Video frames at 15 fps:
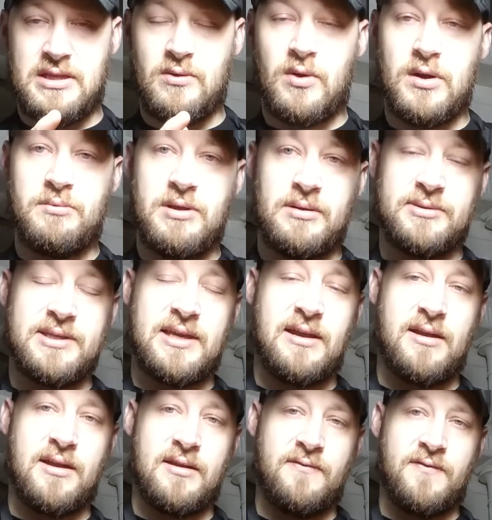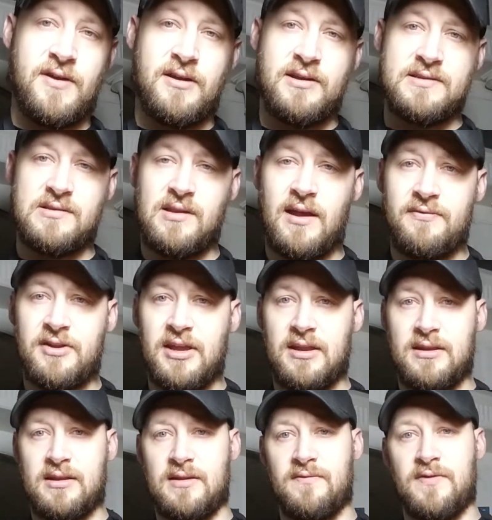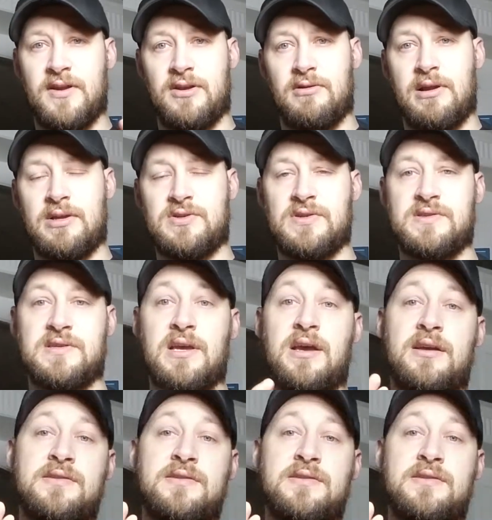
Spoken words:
he wanted to be able to carry it in various left-handed configurations,